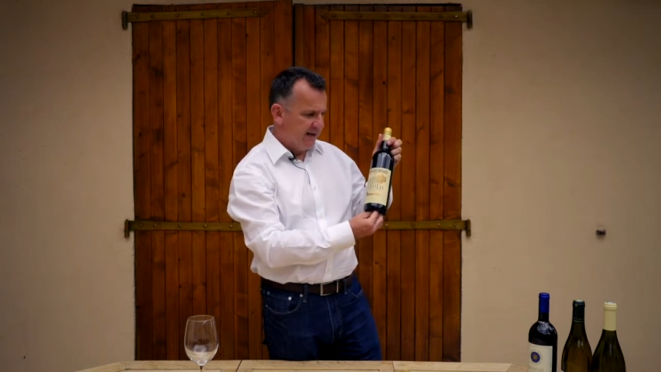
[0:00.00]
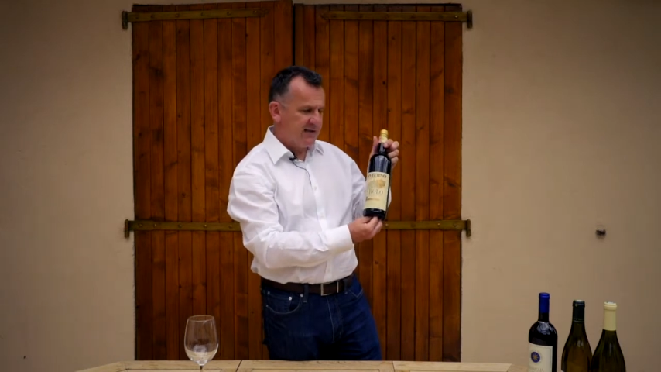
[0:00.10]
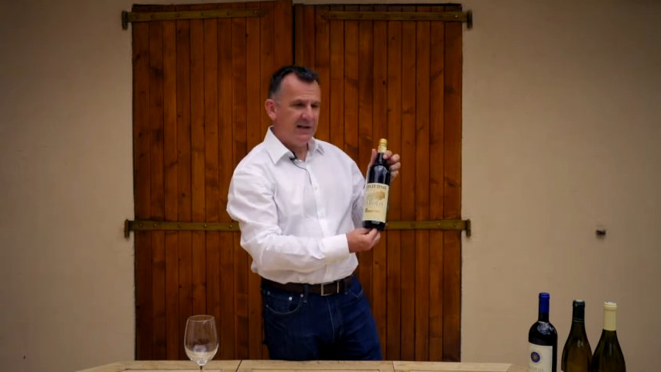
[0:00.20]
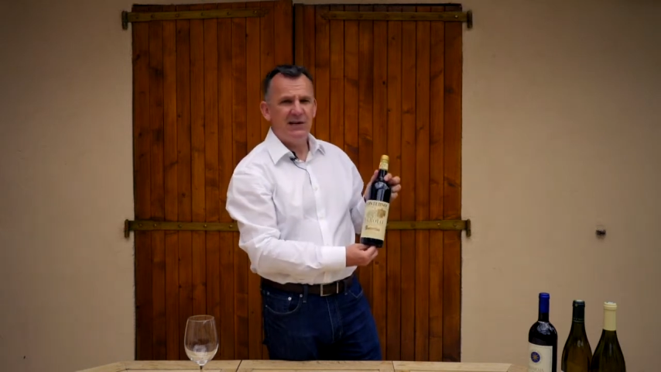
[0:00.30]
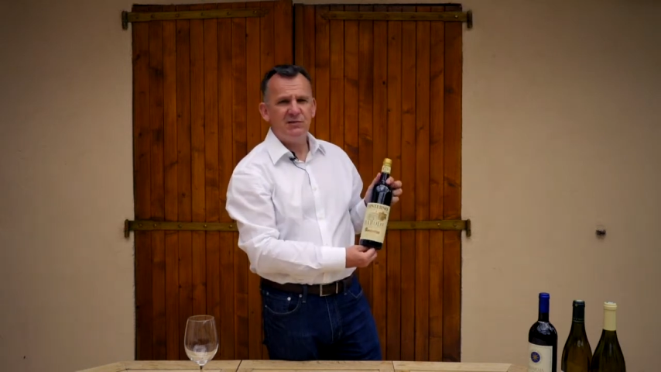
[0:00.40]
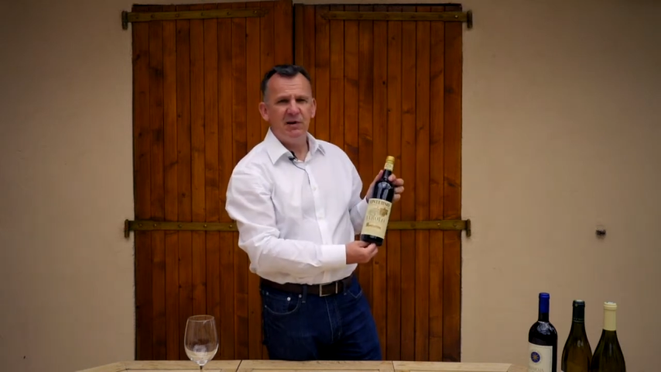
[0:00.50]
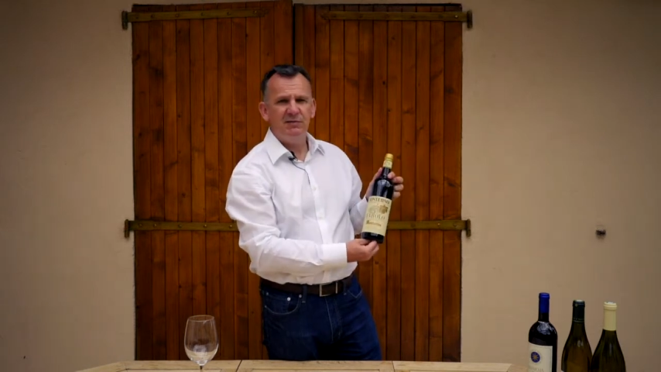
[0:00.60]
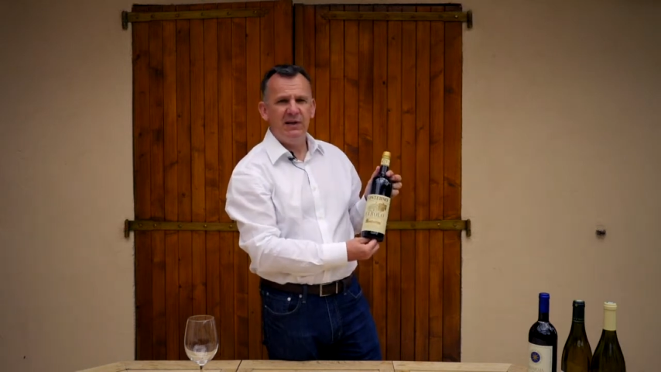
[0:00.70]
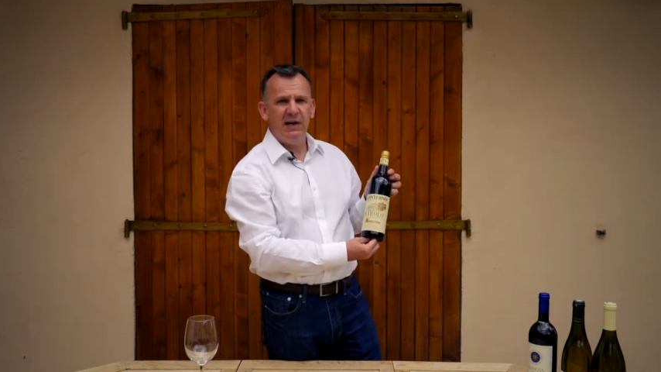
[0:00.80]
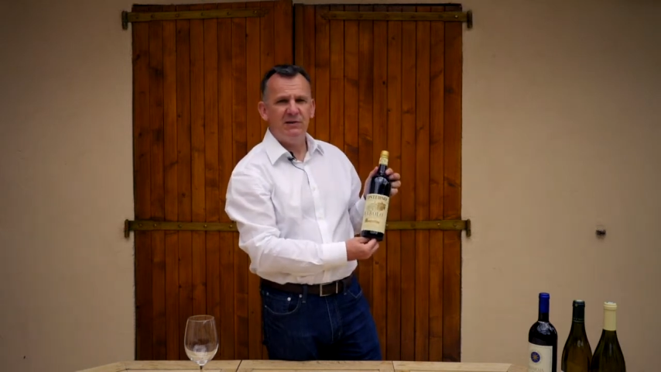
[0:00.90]
So that's
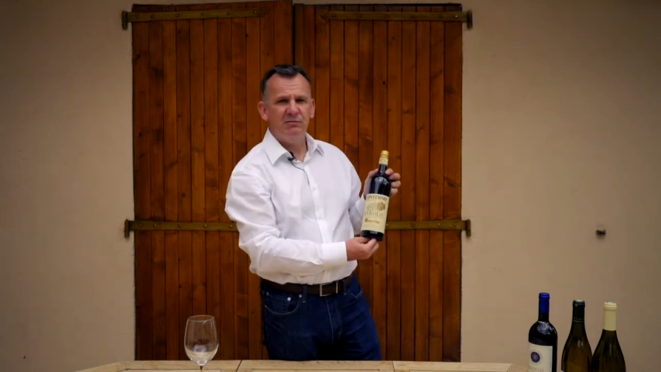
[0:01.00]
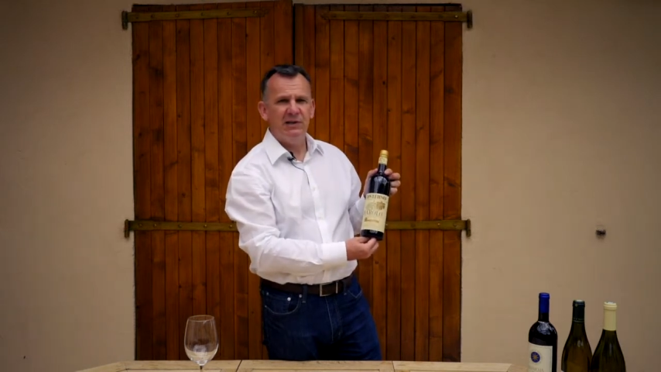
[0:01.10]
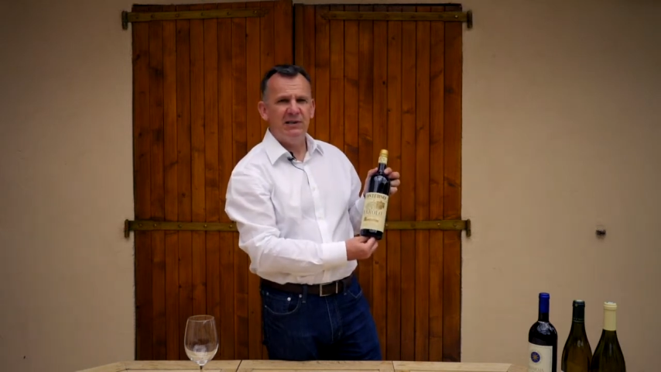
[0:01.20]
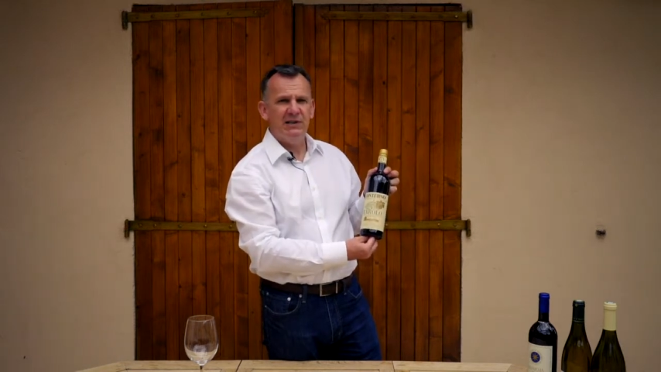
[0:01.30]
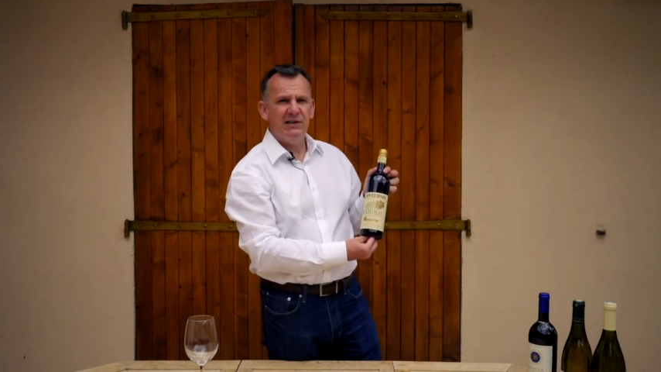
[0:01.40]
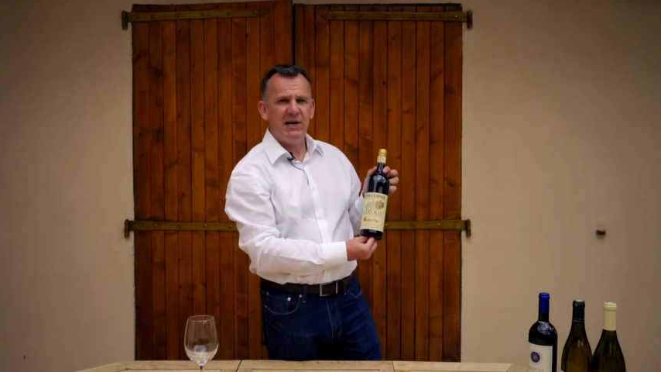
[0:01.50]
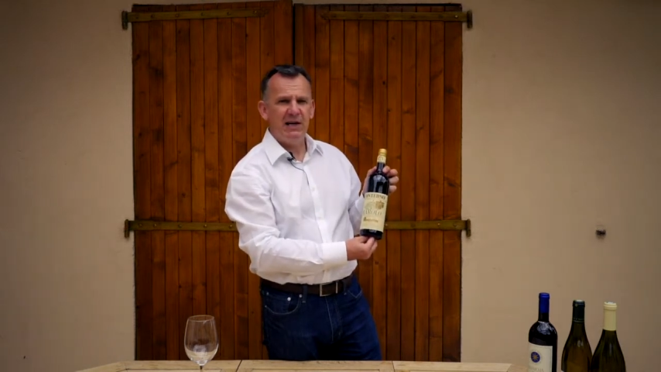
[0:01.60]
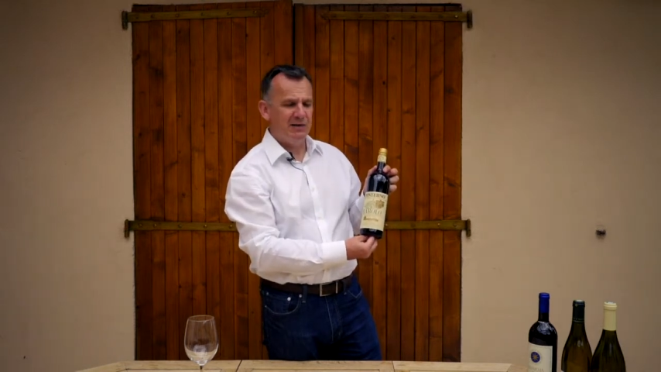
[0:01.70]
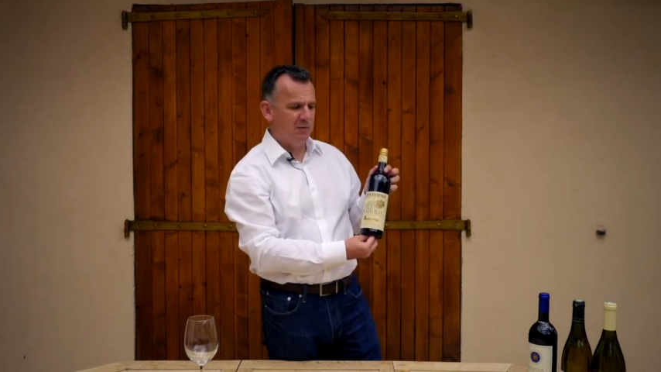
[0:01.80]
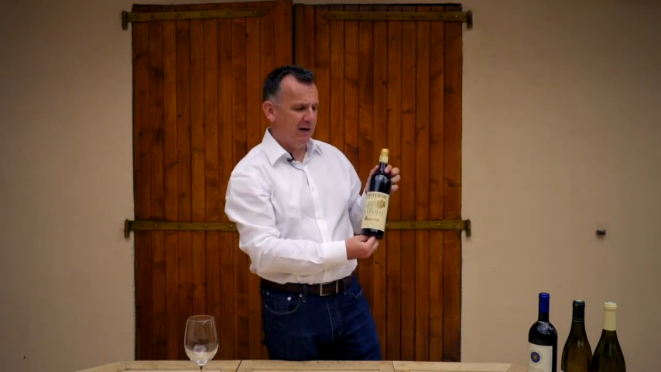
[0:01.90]
roughly how to read an
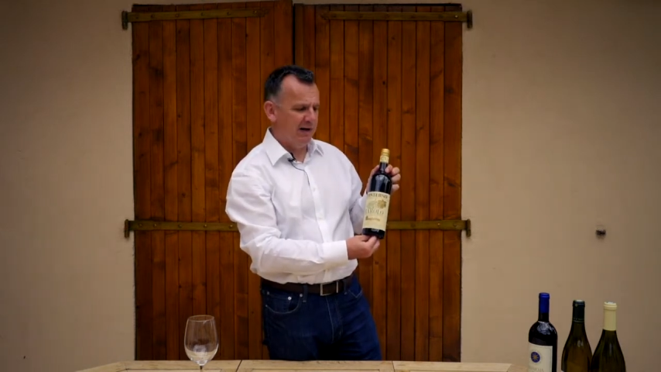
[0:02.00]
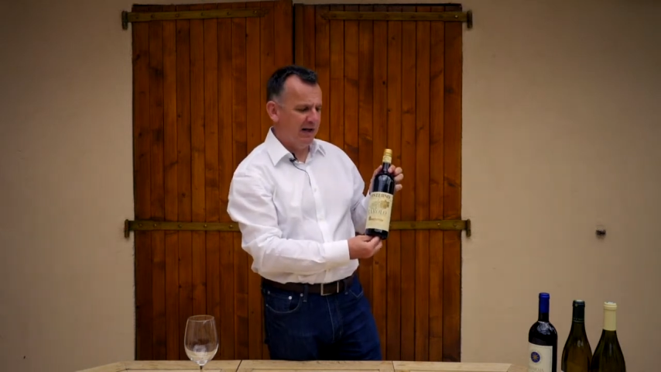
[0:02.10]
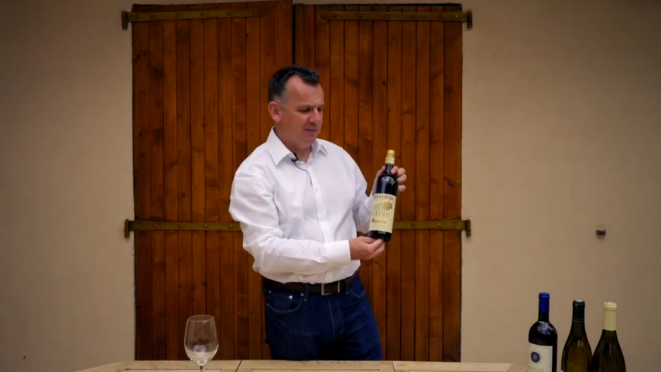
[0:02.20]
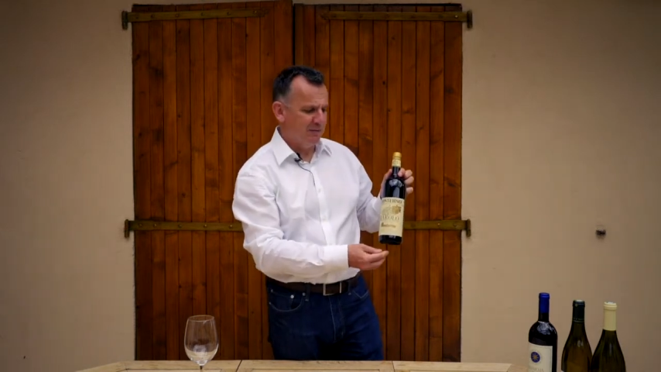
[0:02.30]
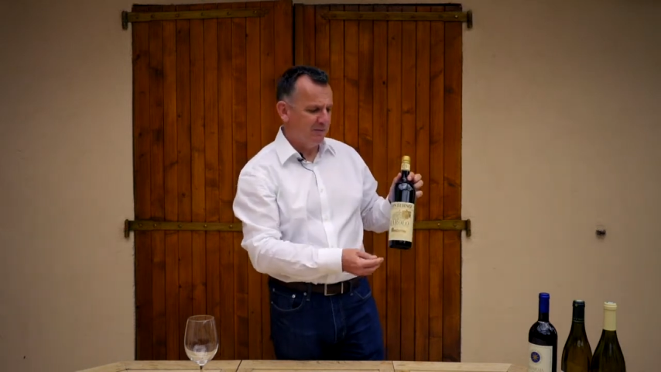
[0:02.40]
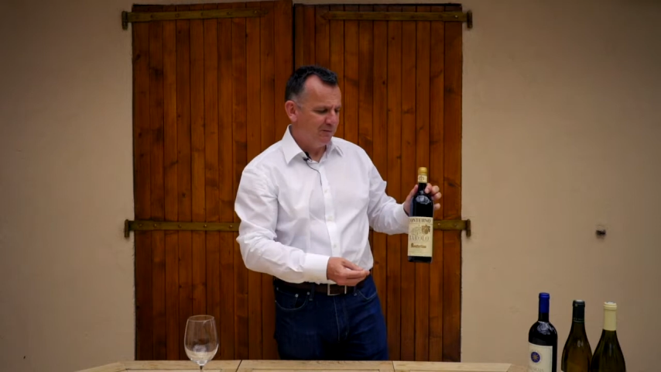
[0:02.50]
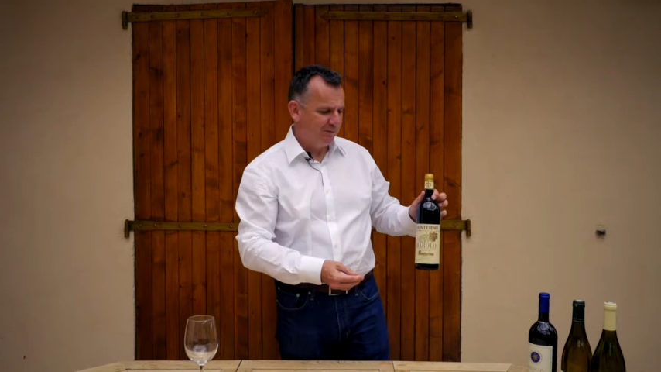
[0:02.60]
Italian wine label.